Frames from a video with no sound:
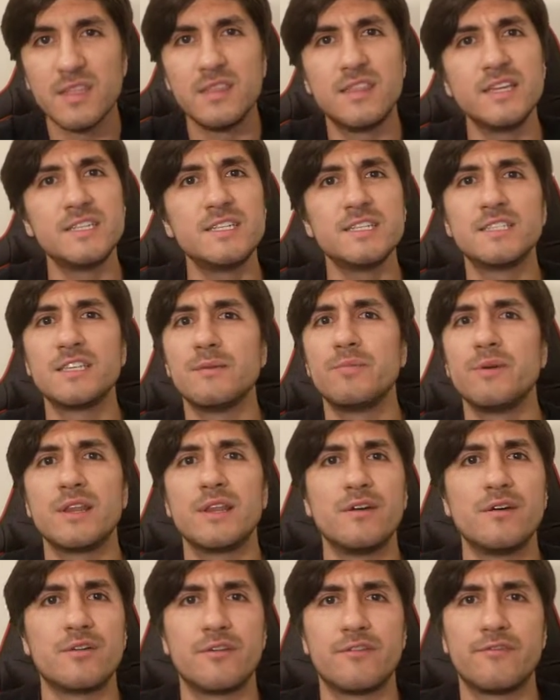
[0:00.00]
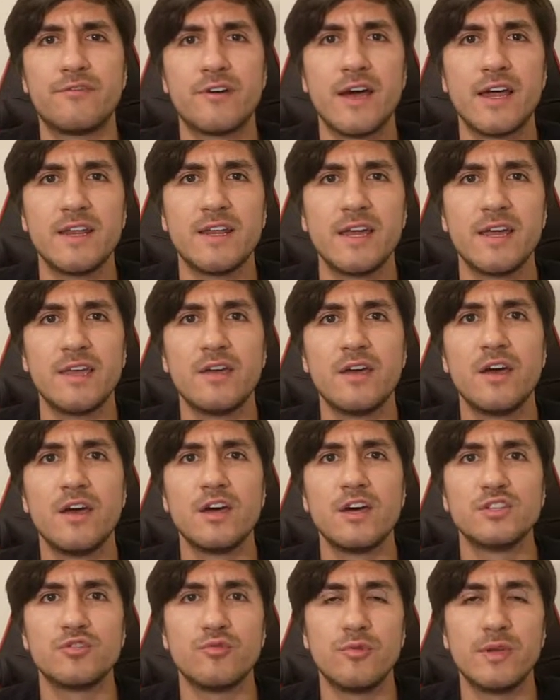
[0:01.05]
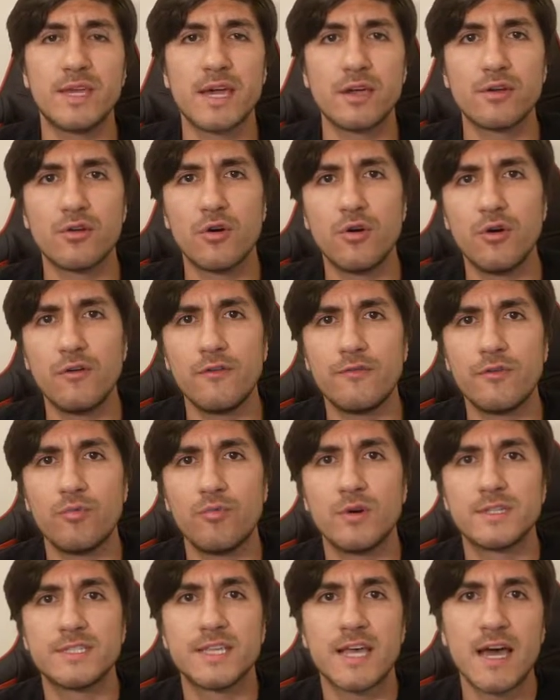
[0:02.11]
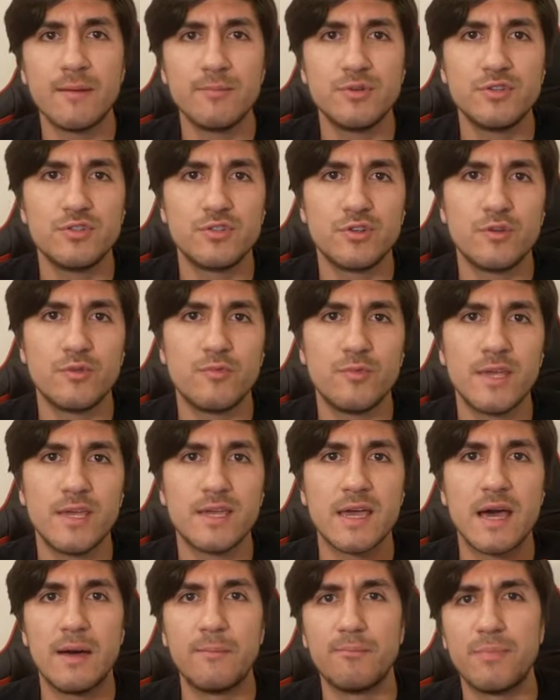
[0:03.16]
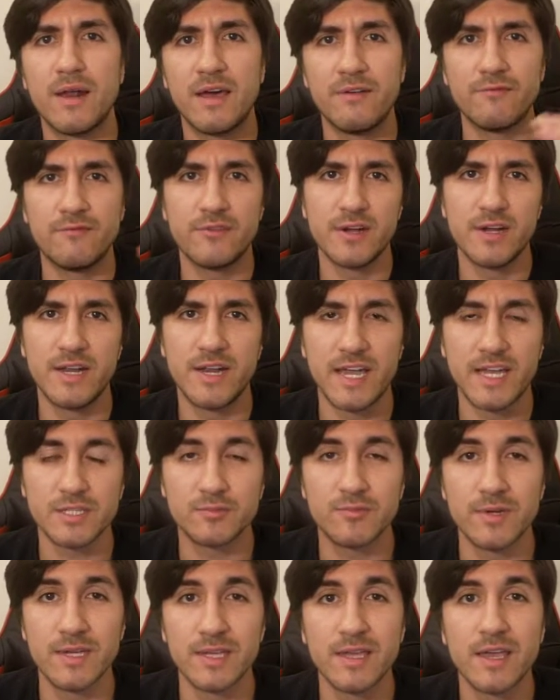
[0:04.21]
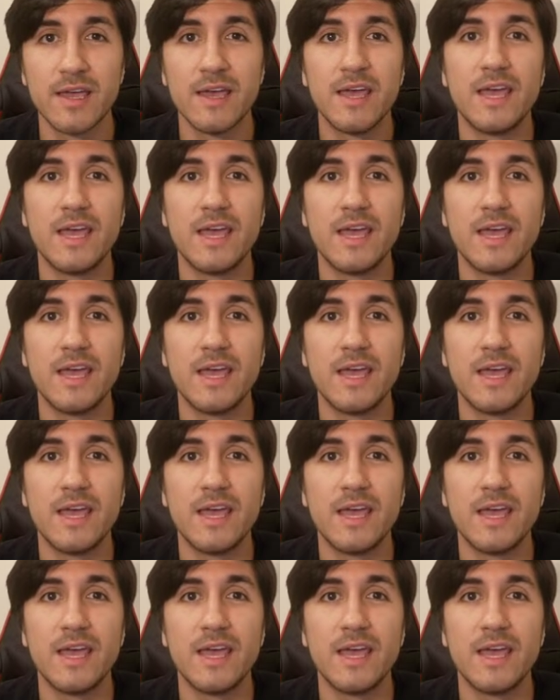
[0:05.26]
This is typically on a Friday, so we can go over what's happened during the week and plan for the next week.